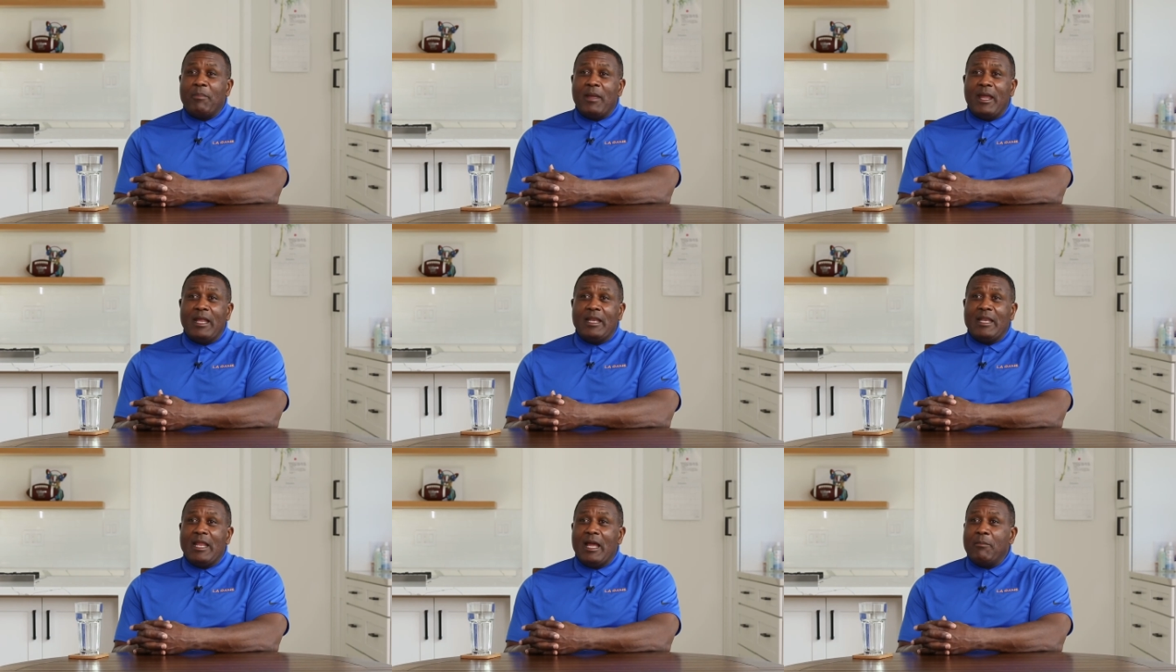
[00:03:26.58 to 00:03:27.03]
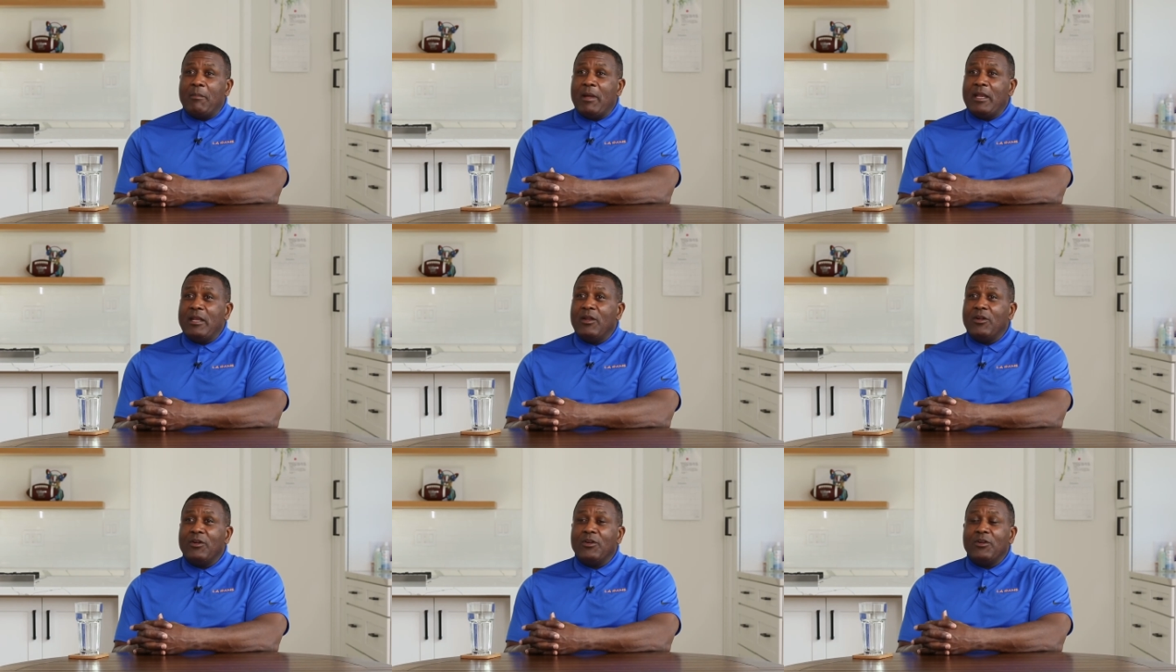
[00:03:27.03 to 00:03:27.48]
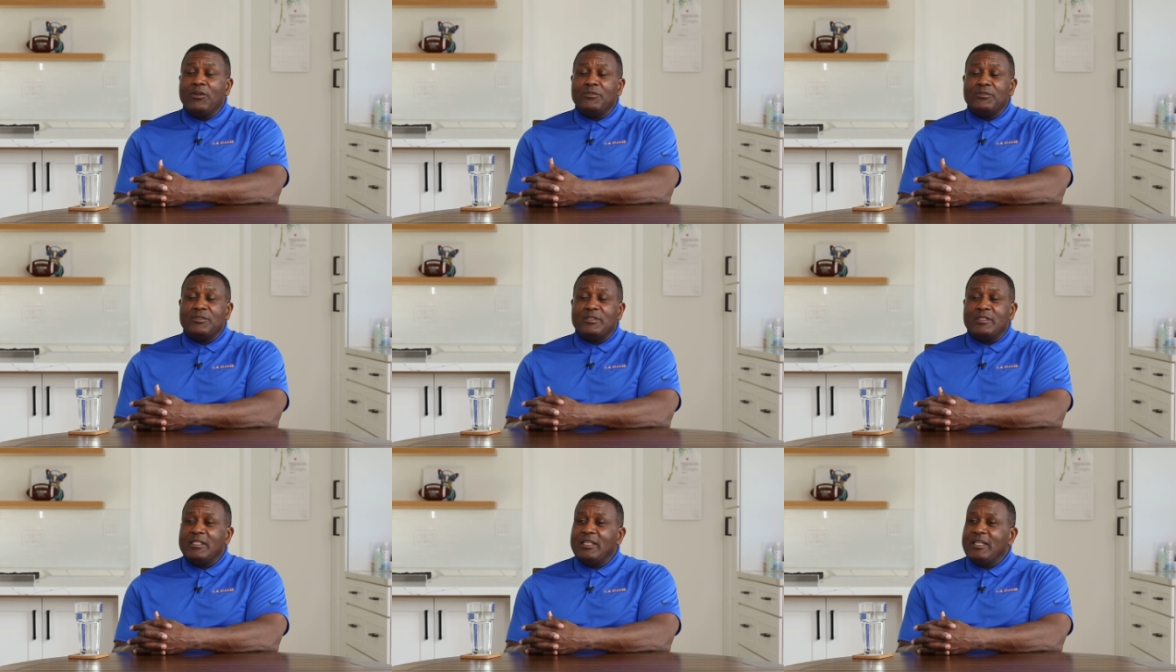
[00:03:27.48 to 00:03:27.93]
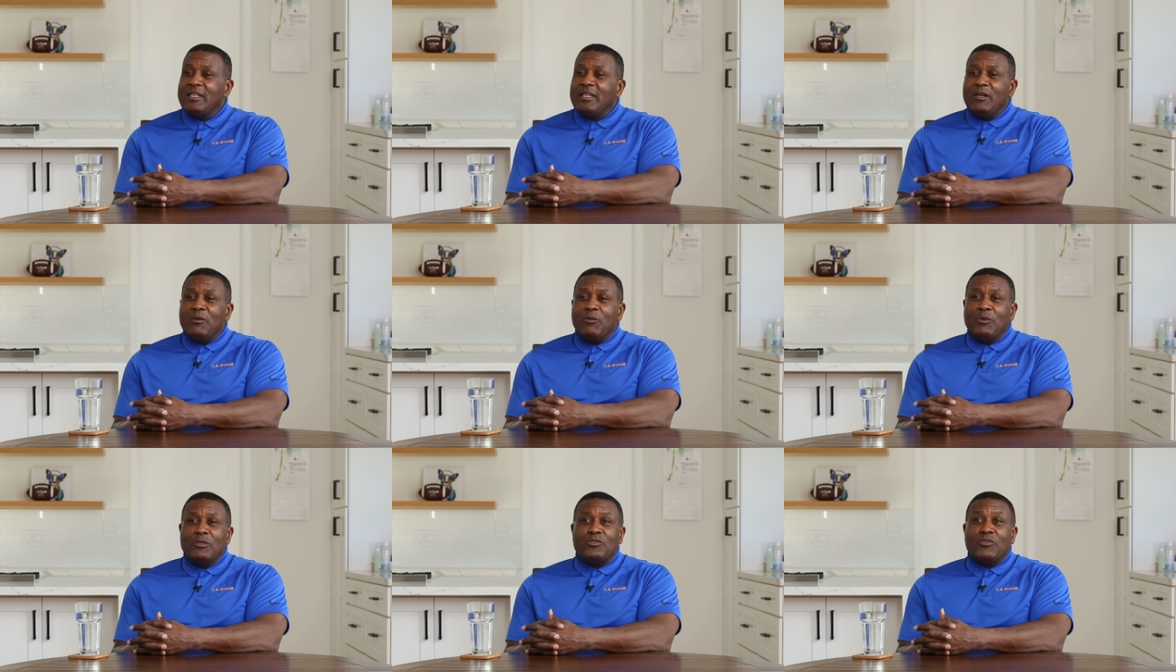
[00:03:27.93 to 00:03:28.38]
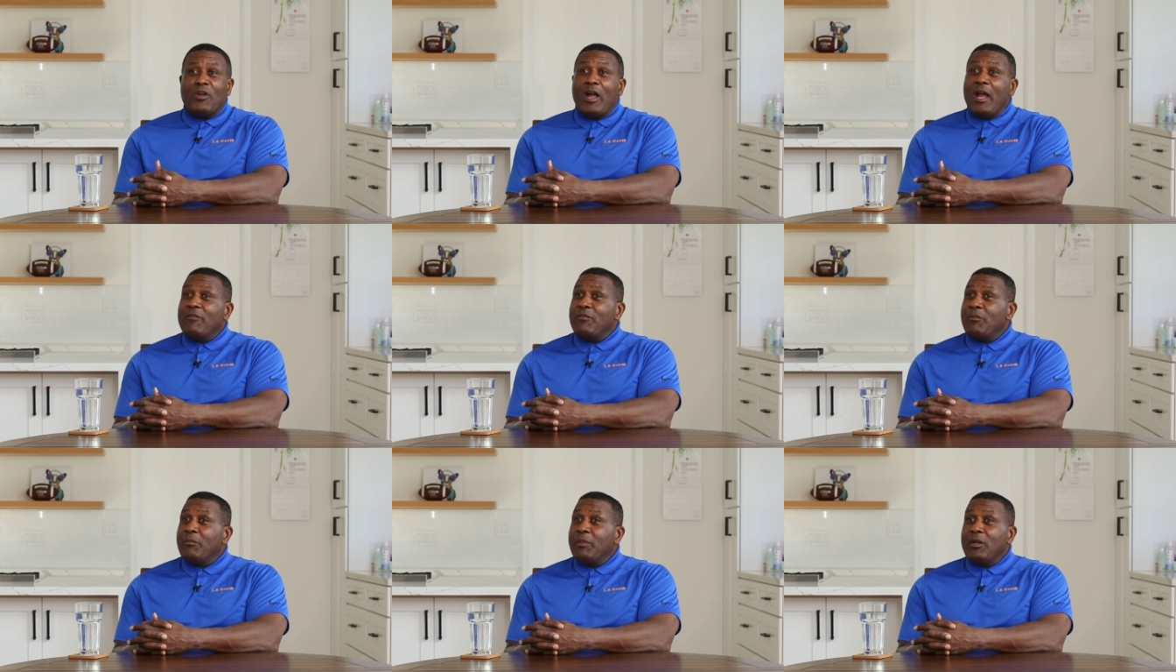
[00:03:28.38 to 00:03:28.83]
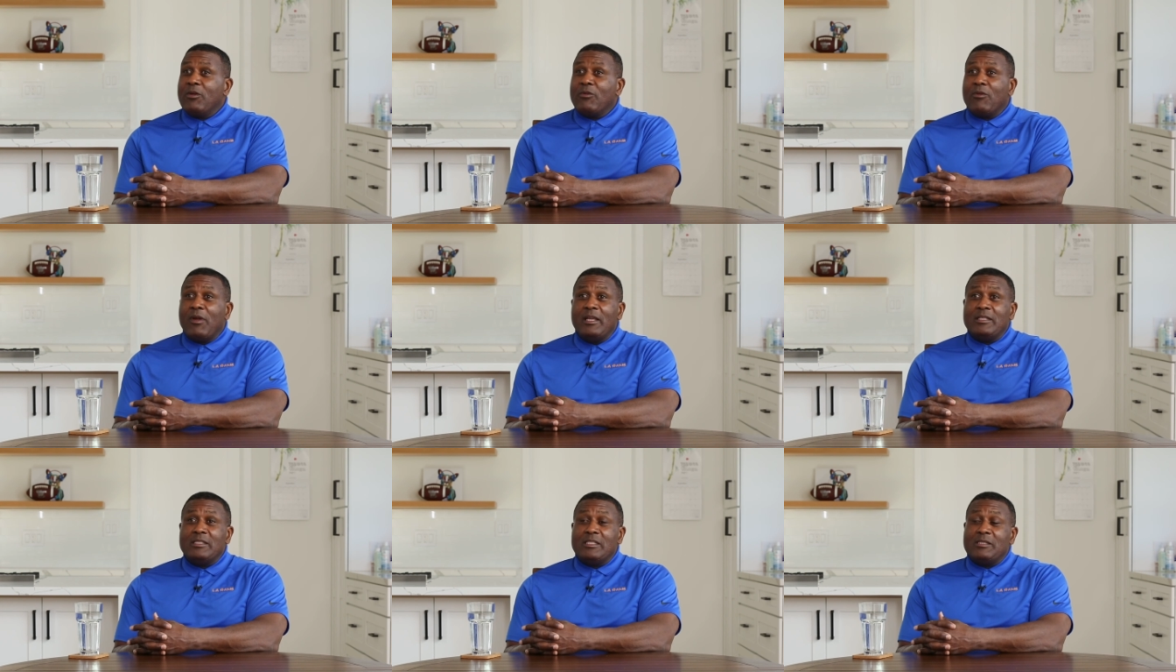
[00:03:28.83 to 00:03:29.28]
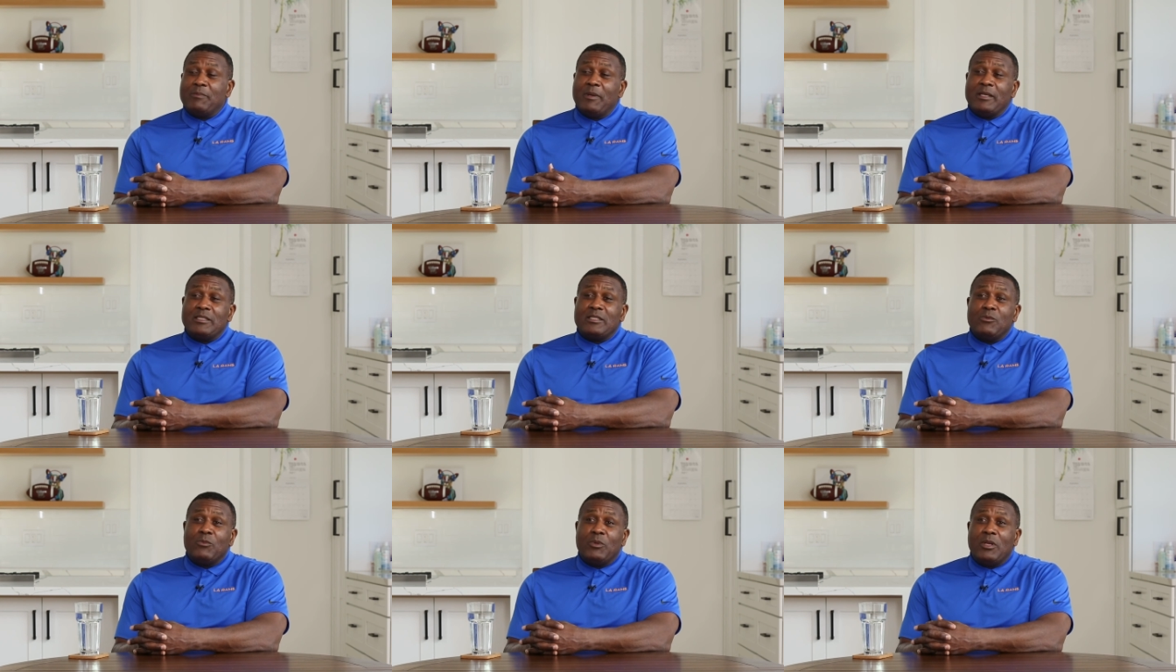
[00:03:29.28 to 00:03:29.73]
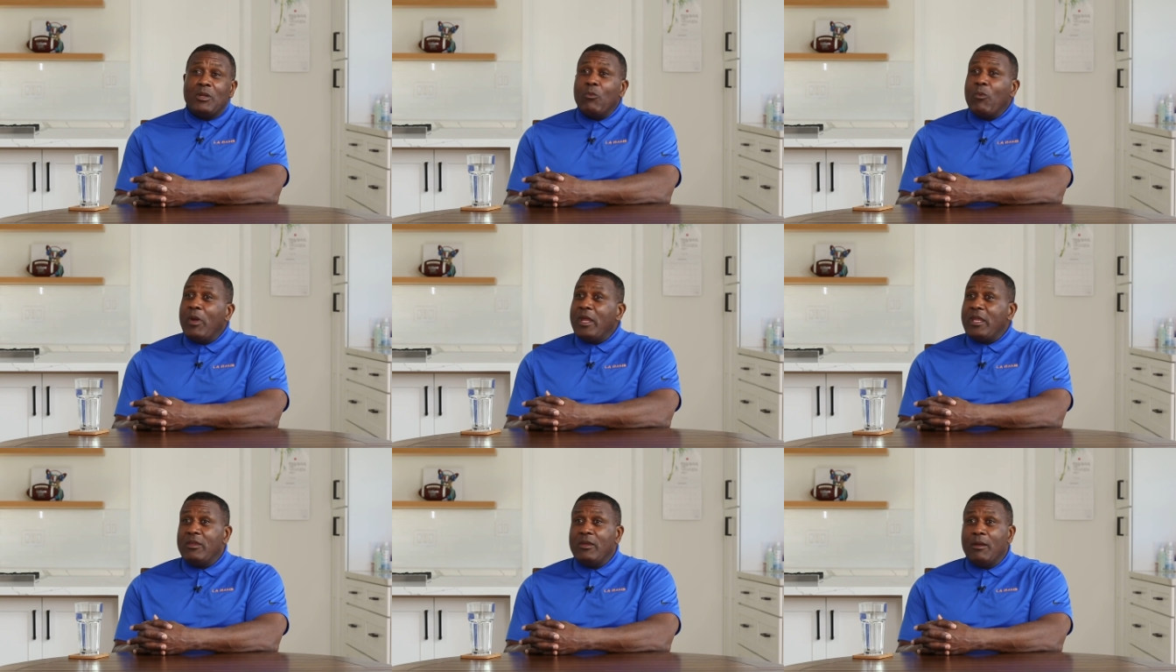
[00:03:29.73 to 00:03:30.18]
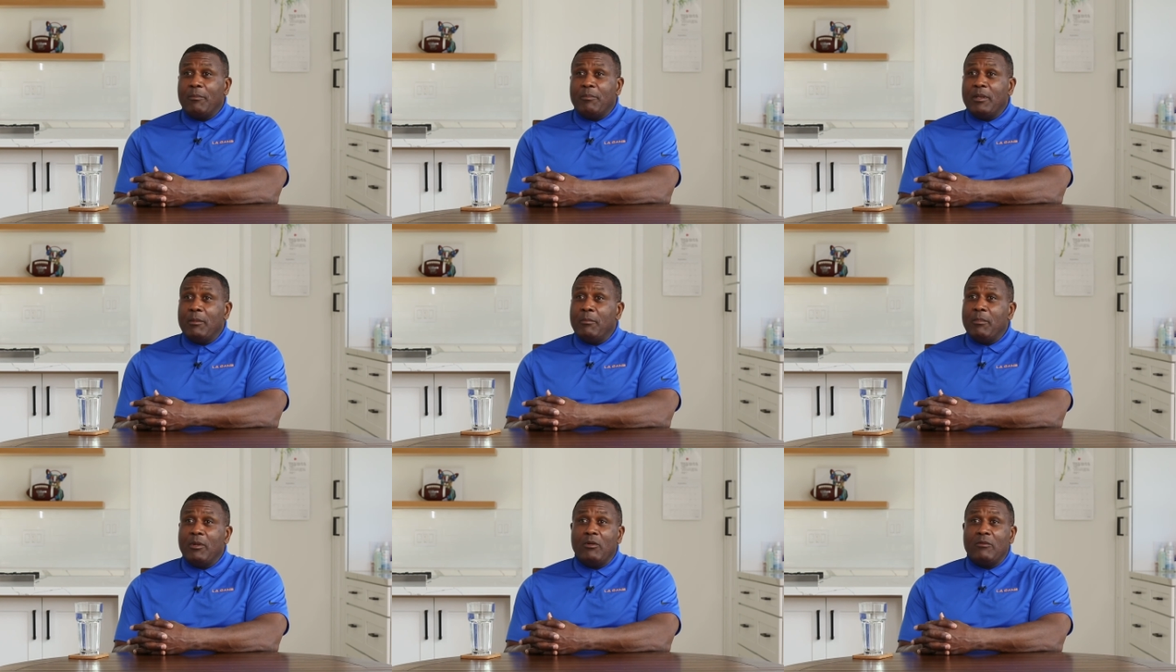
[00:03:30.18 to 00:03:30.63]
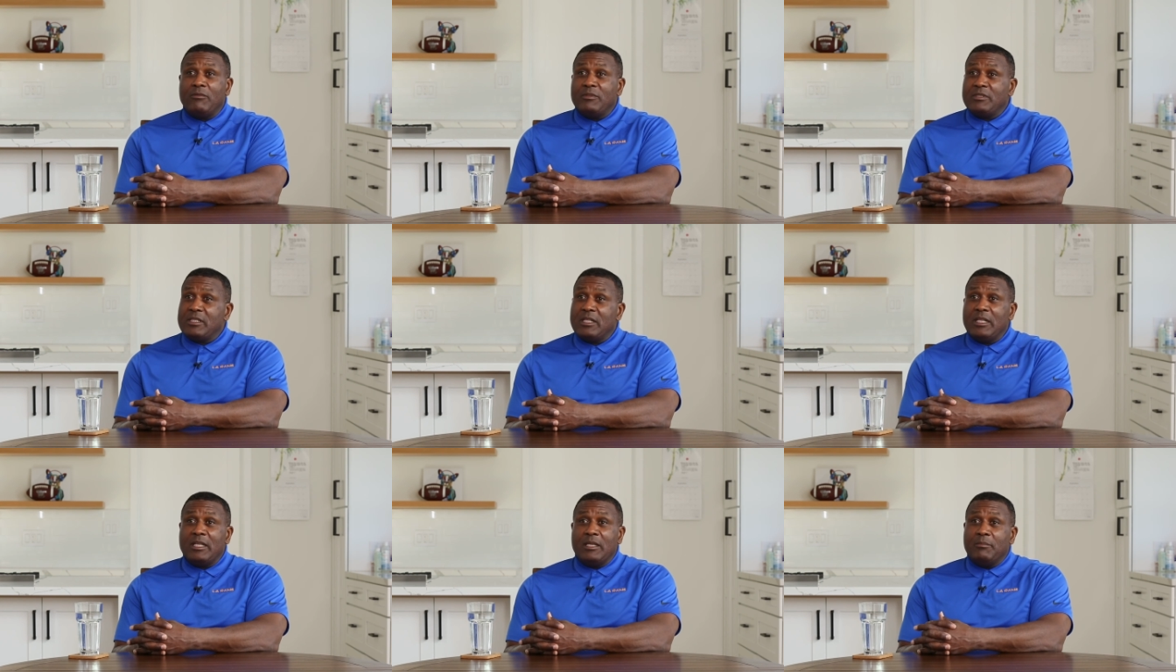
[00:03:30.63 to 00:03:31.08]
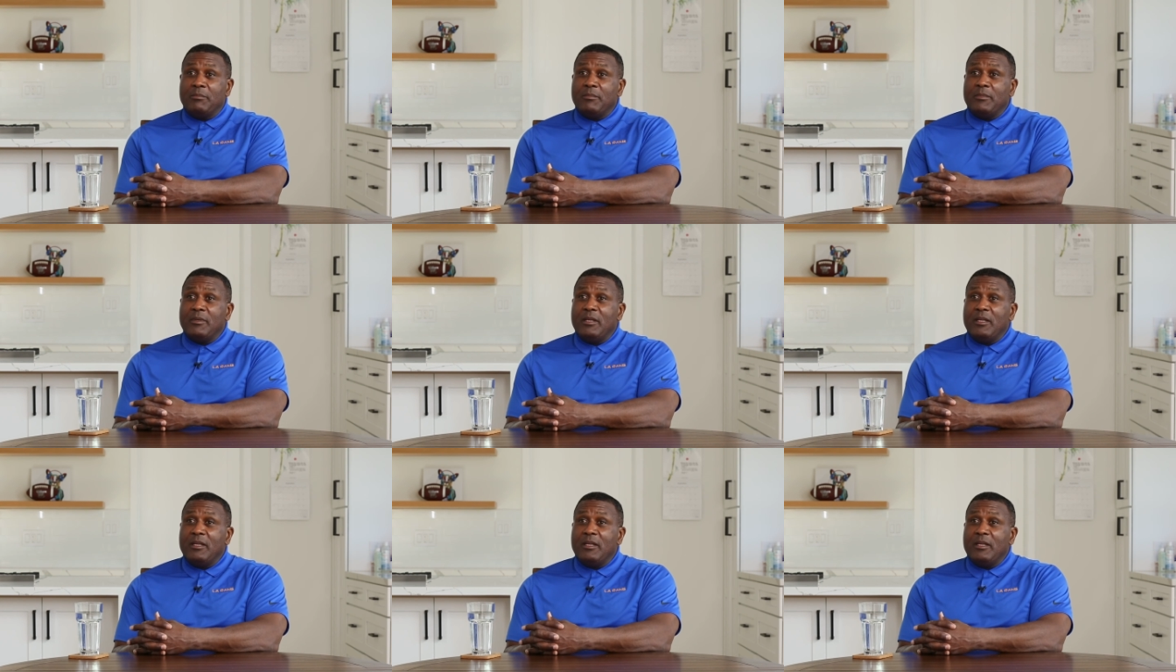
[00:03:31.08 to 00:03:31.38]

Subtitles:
pain down my nerves were driving me crazy, especially when they wake you up in the middle of a sleep.